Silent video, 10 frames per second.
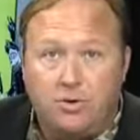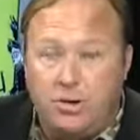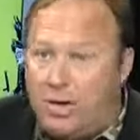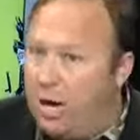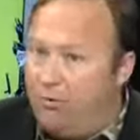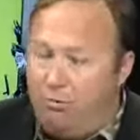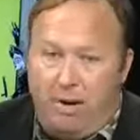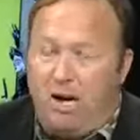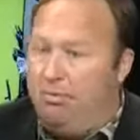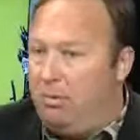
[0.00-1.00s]
So you go from
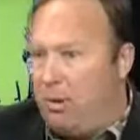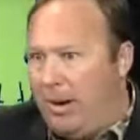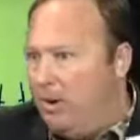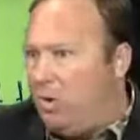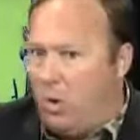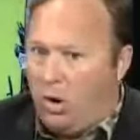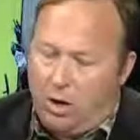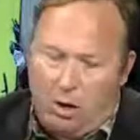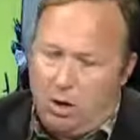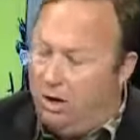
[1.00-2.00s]
being, I'm a Marine Corps
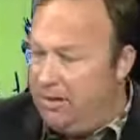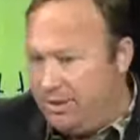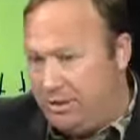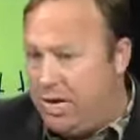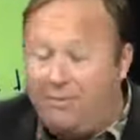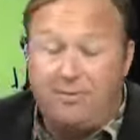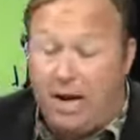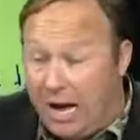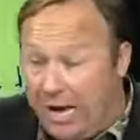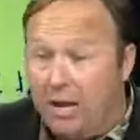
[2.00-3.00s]
colonel, Mr. Tough
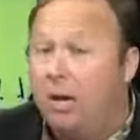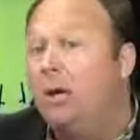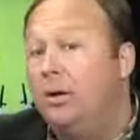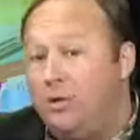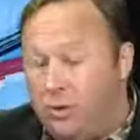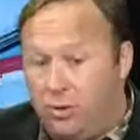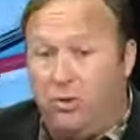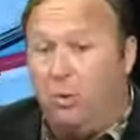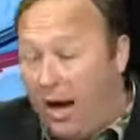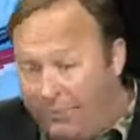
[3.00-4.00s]
Guy, to
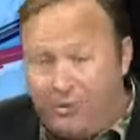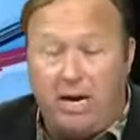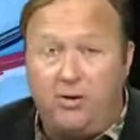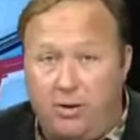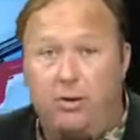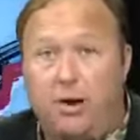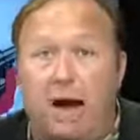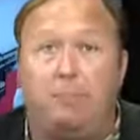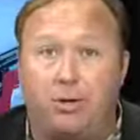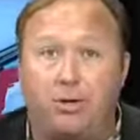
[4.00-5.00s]
your wife changing your
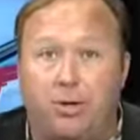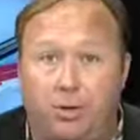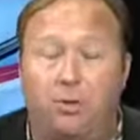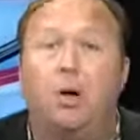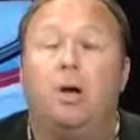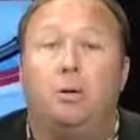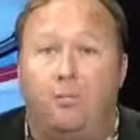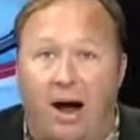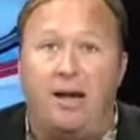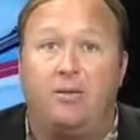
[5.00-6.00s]
diapers, to
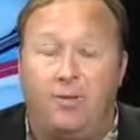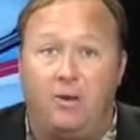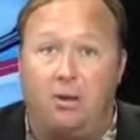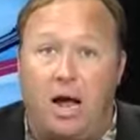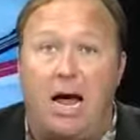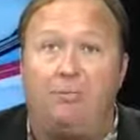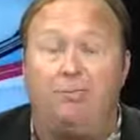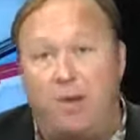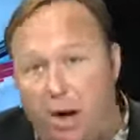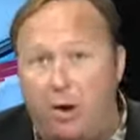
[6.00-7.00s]
fighting for your
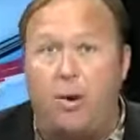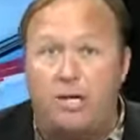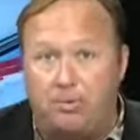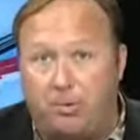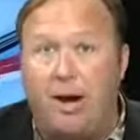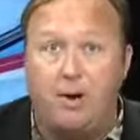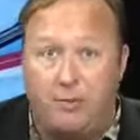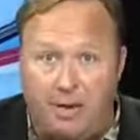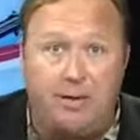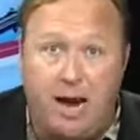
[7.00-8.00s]
life, then on a
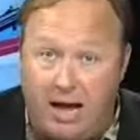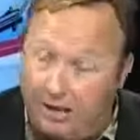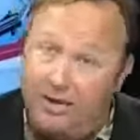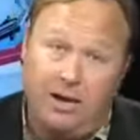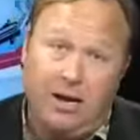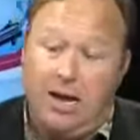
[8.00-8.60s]
respirator, then dead.